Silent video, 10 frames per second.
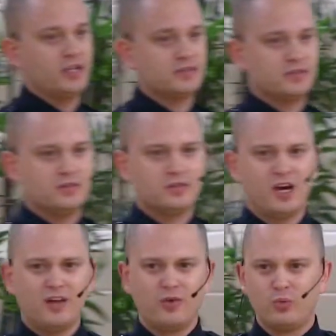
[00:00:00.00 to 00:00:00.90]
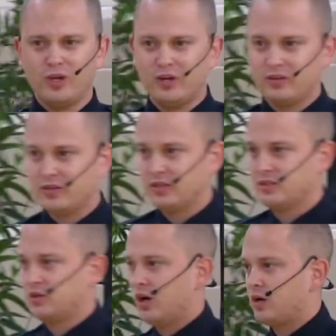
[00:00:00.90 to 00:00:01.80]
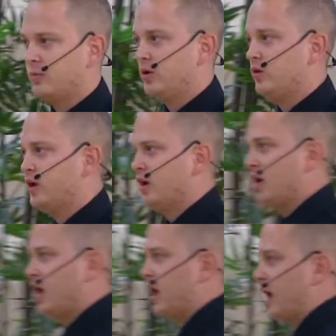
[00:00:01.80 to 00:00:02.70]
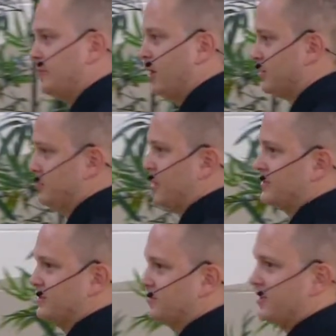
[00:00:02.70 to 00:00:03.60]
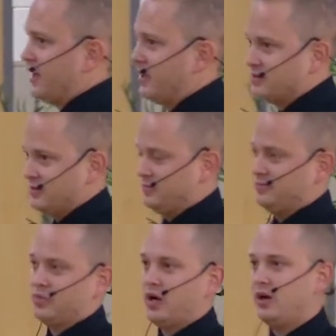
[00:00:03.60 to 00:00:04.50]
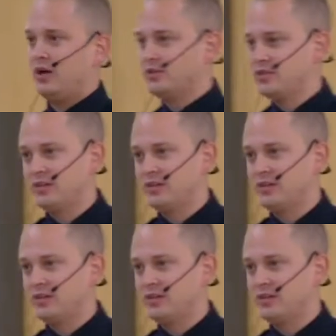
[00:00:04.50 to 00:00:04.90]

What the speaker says: that's kind of a weird thing to talk about. I'm not the best at science and biology